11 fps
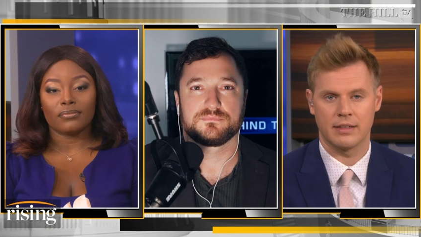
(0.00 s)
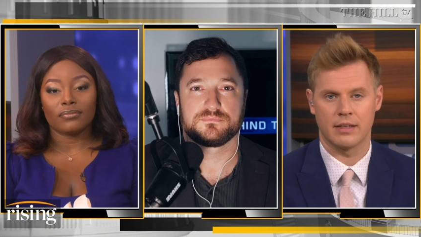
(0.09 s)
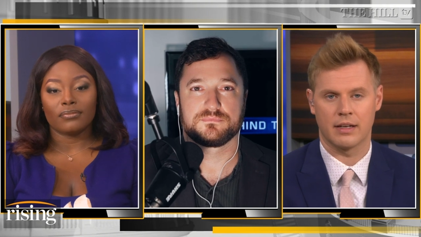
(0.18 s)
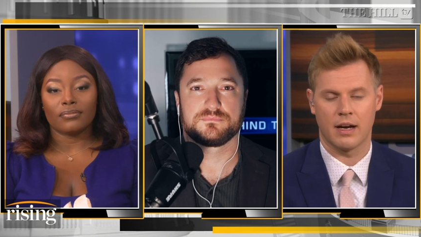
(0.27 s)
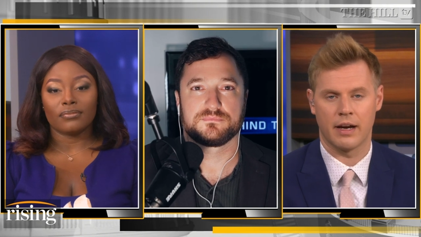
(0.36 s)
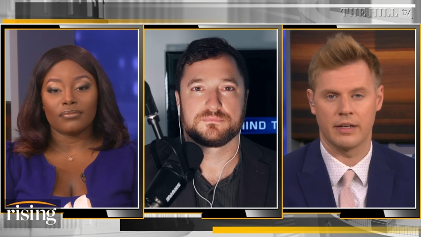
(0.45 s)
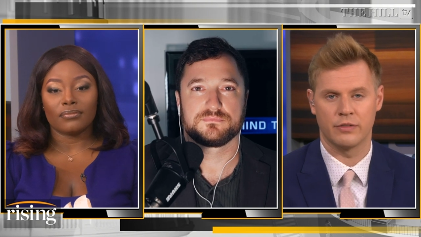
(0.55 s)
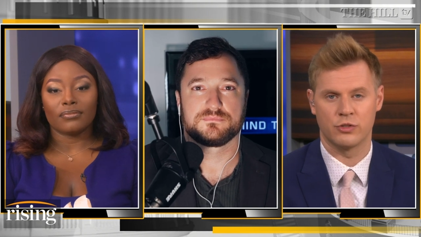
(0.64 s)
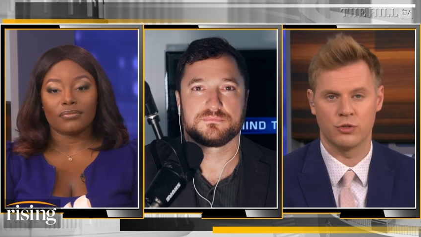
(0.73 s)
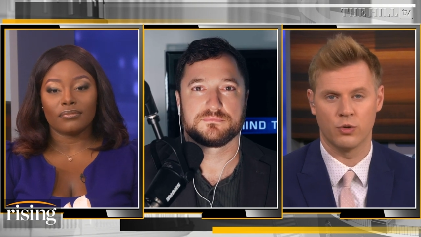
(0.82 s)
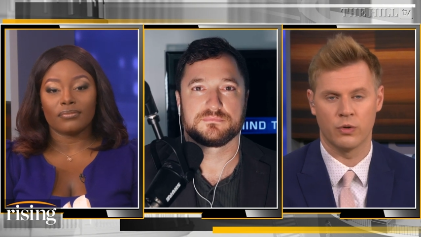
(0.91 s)
Speaker 1: the kind of
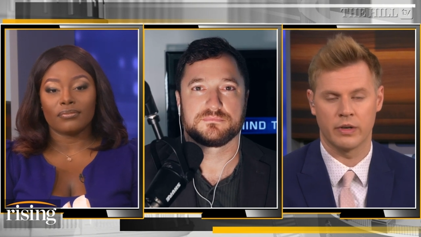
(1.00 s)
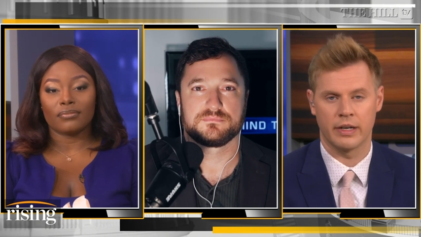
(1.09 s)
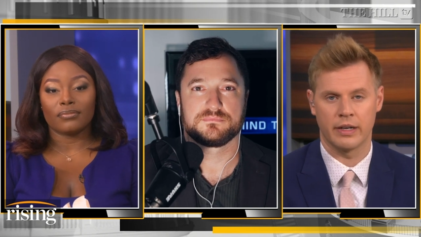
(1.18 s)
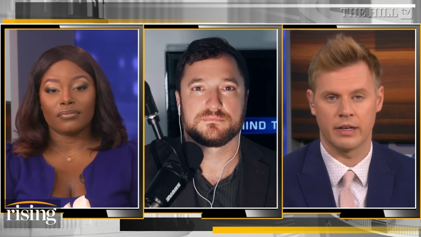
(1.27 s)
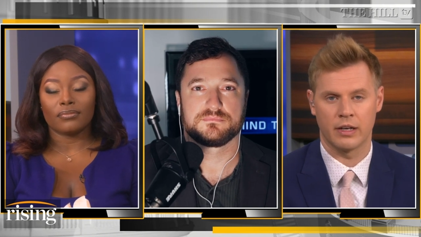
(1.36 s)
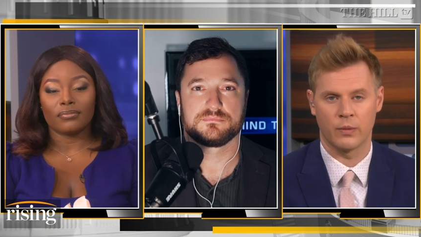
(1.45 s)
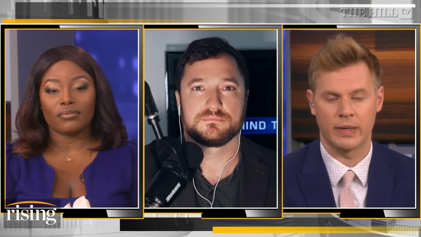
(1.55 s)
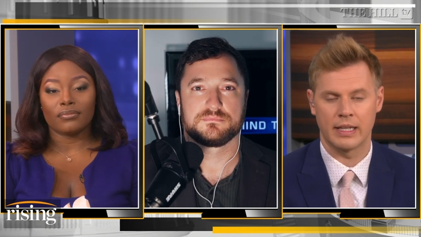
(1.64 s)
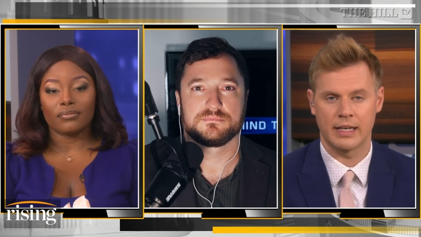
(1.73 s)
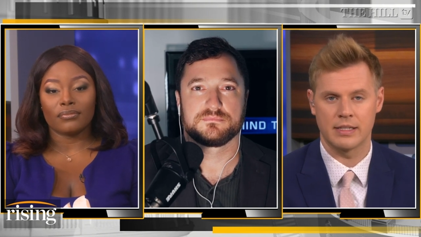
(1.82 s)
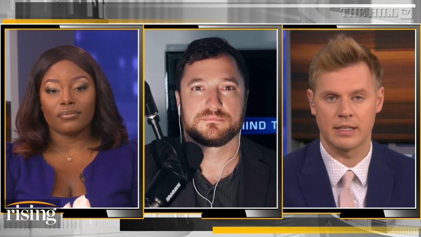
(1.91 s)
story you know we
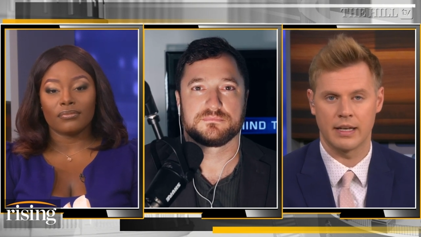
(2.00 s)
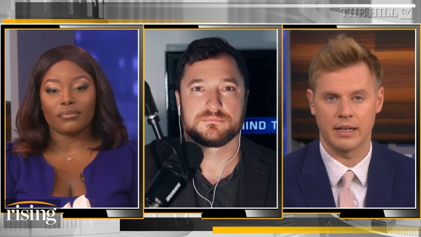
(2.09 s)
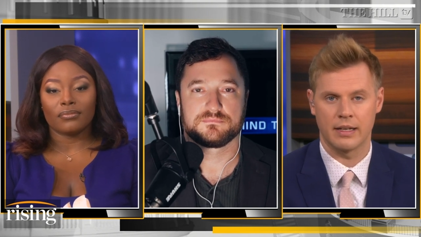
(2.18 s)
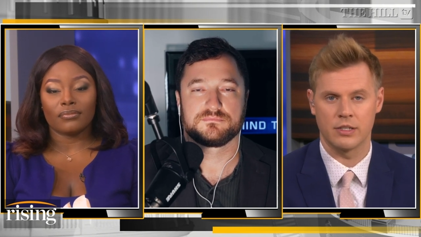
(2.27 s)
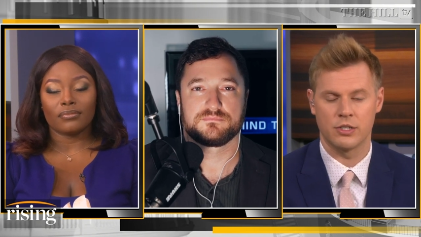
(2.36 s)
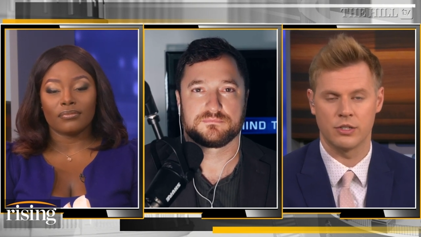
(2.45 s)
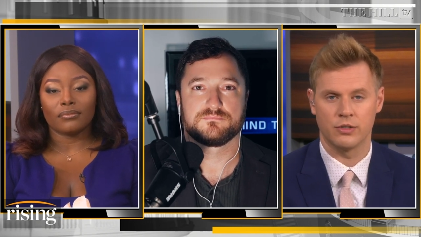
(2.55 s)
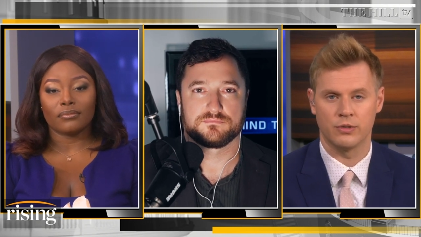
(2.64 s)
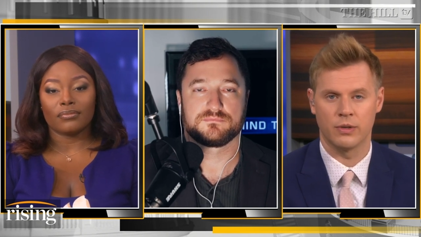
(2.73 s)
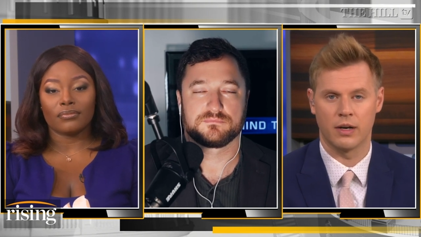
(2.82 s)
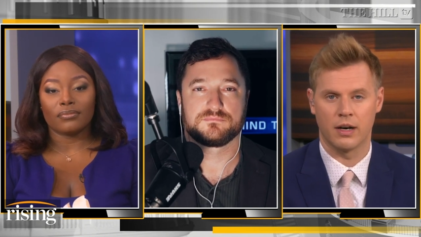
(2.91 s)
like to get
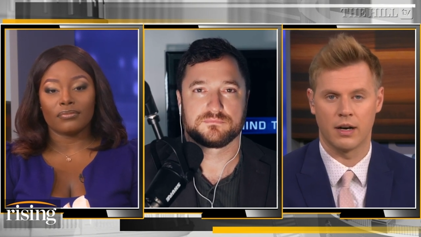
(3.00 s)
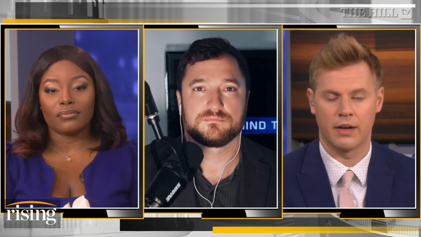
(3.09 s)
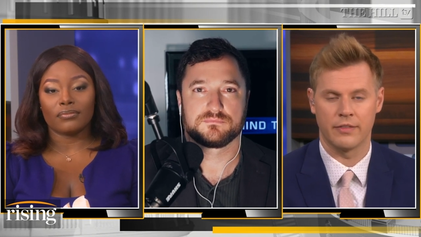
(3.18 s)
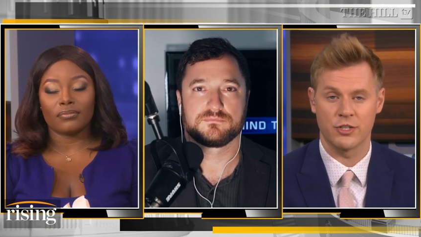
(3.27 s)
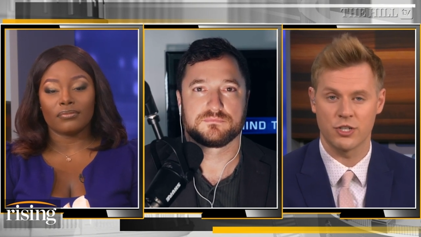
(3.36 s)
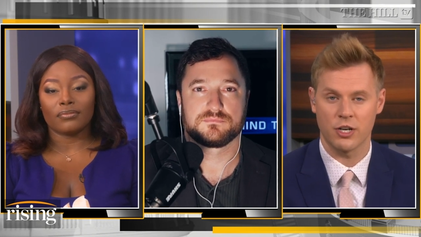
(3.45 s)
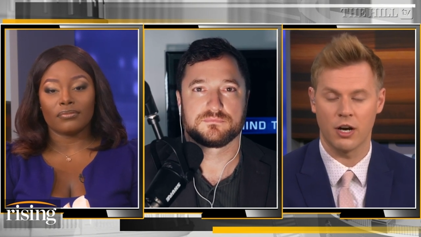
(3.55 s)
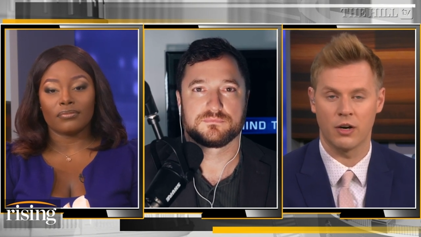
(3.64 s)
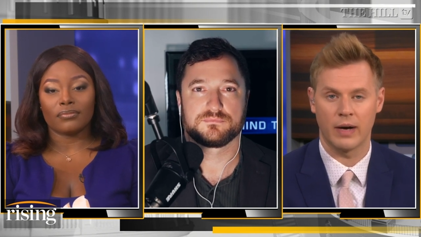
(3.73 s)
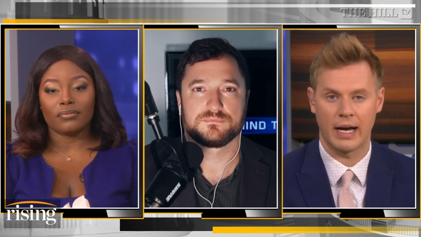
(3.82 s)
into uh, on the show.